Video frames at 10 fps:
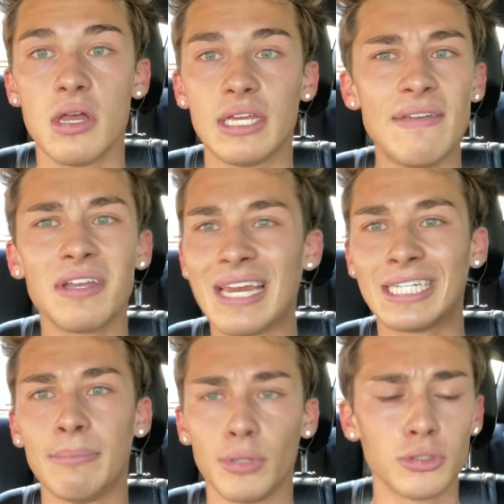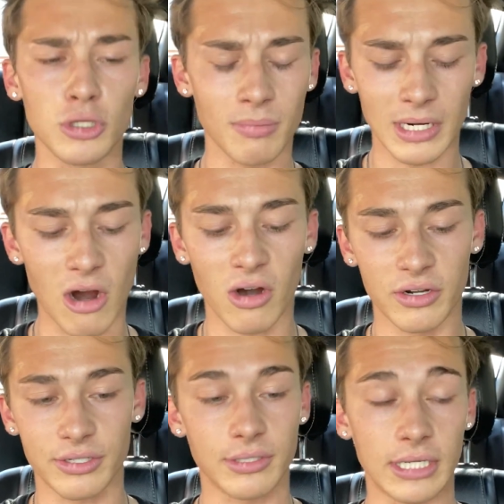even connecting the Bluetooth to my car
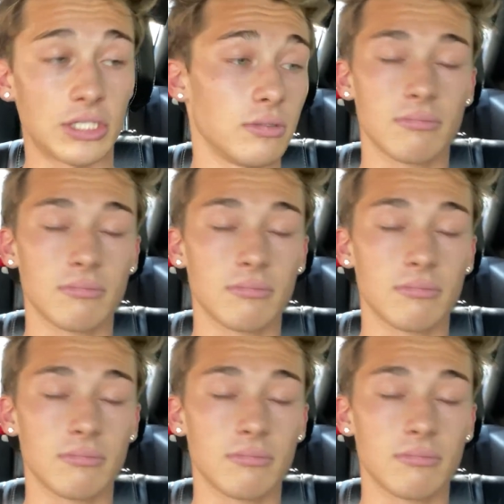is just like